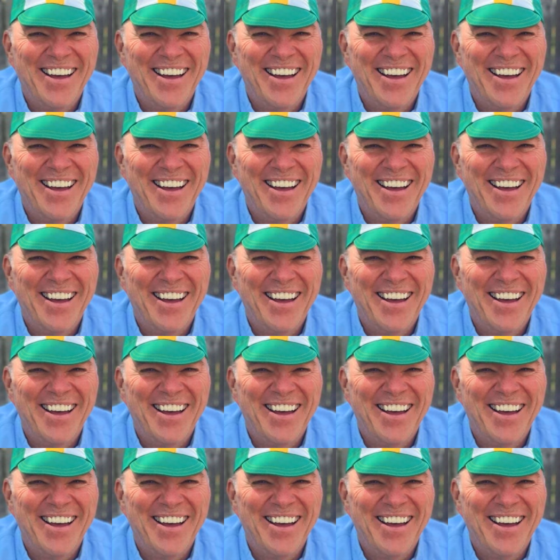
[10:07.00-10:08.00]

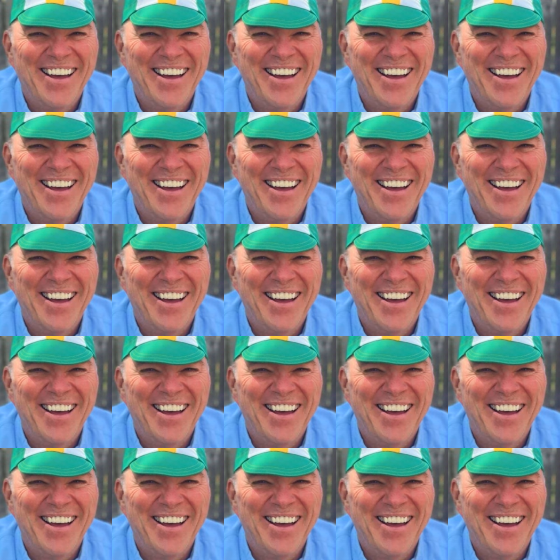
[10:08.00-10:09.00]

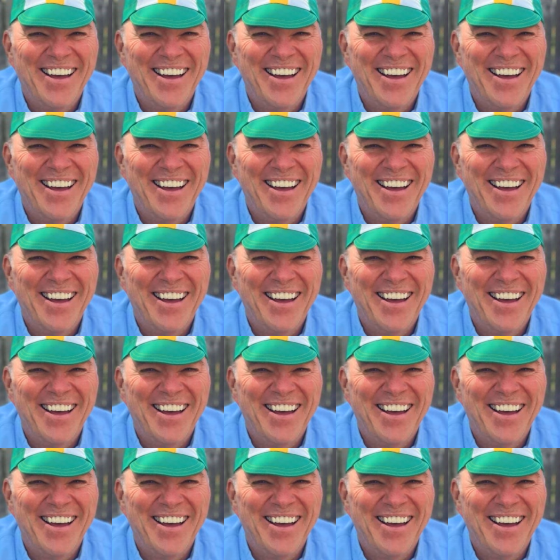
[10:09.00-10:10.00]

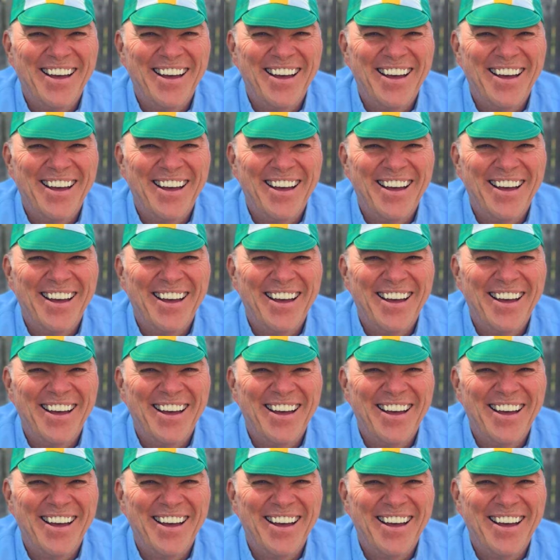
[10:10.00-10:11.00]

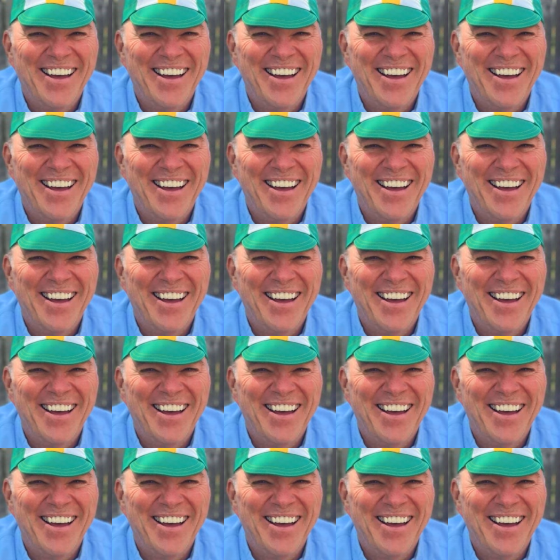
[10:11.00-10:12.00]

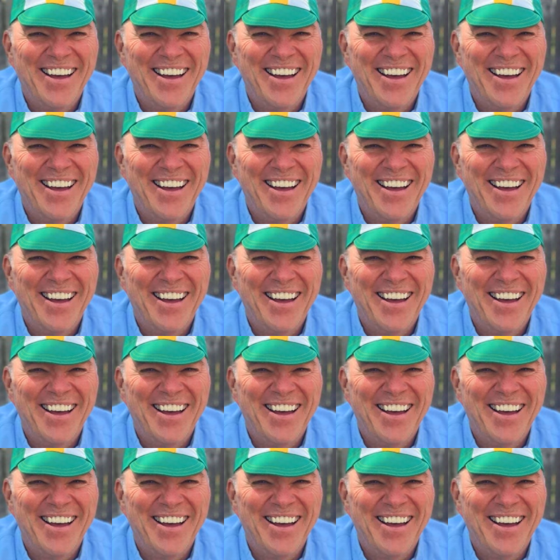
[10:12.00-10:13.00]

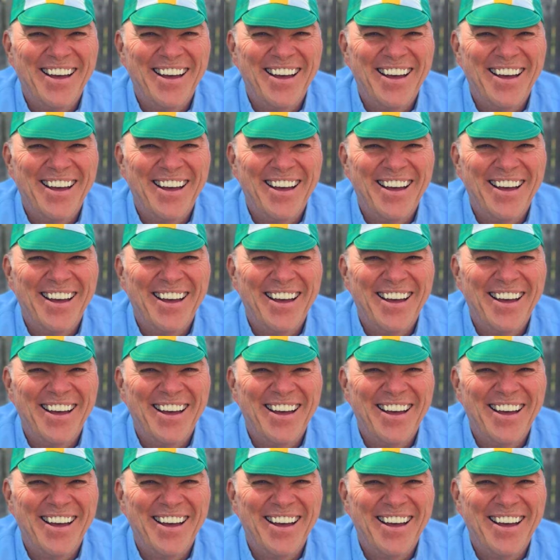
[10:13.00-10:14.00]

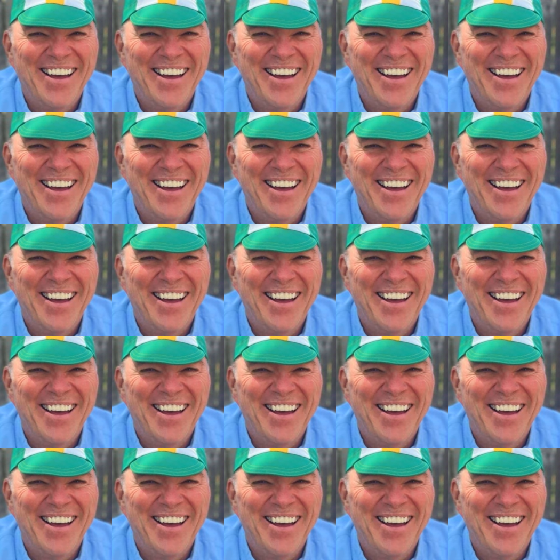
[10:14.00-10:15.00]
(no lip movement)